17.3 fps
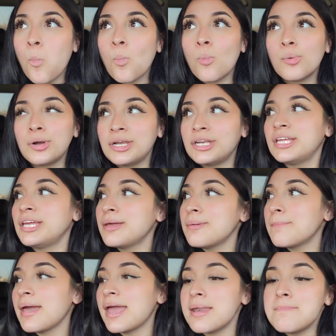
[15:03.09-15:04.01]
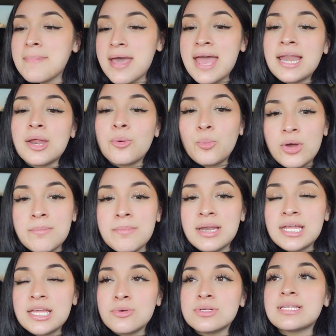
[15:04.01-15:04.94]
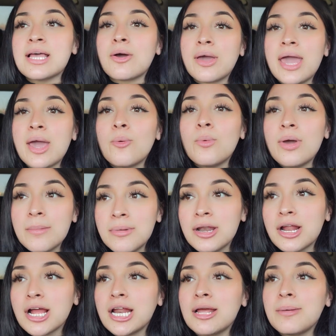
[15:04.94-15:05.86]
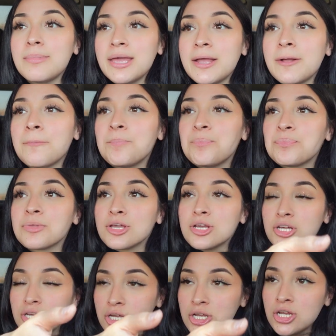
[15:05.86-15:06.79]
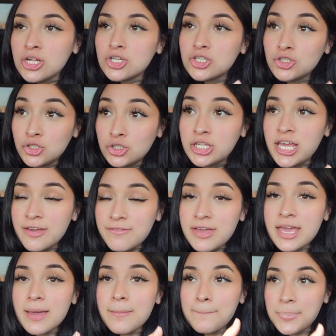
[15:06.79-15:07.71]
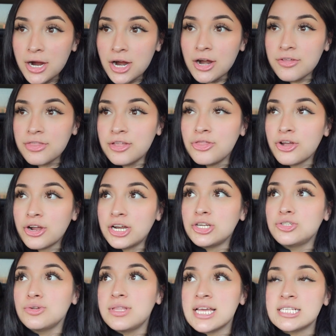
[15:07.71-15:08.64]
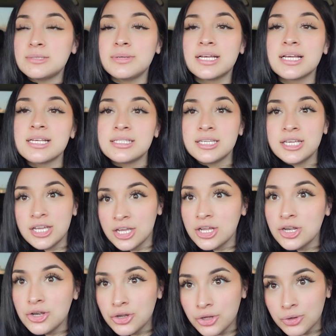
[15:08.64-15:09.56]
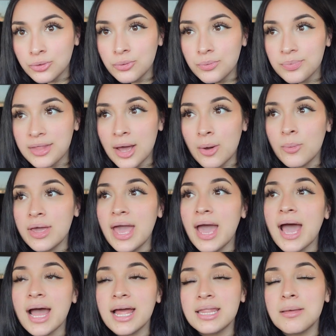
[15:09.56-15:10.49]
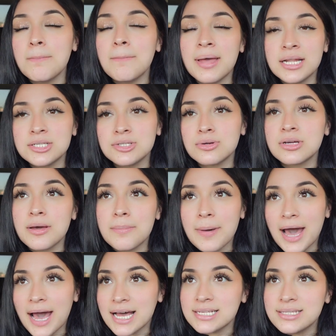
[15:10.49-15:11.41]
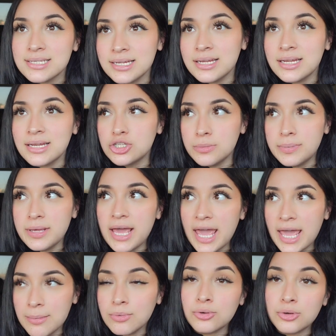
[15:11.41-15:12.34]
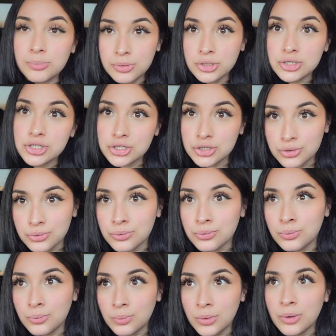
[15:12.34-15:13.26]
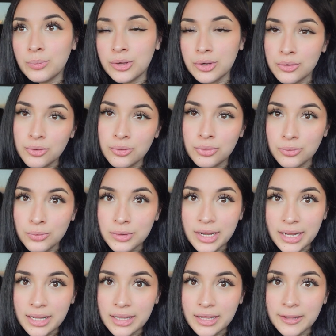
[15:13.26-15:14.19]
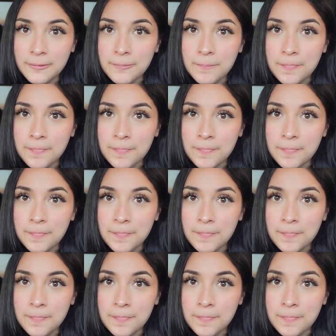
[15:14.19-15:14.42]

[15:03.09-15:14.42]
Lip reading: When he made men and women, he was like, okay, women are going to be giving birth and they're going to do this, because he knew that we had the mental capacity to be able to push through what we go through daily.